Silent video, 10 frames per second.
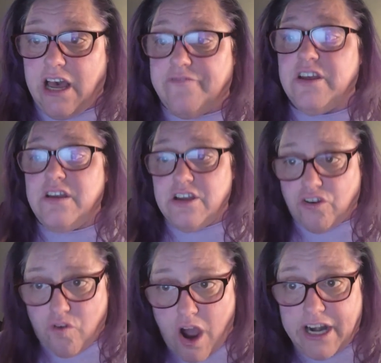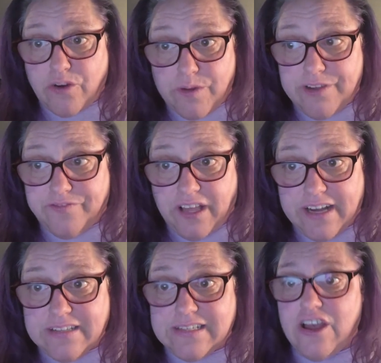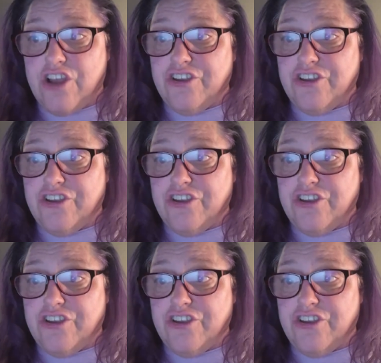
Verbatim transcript: of chronic reflux,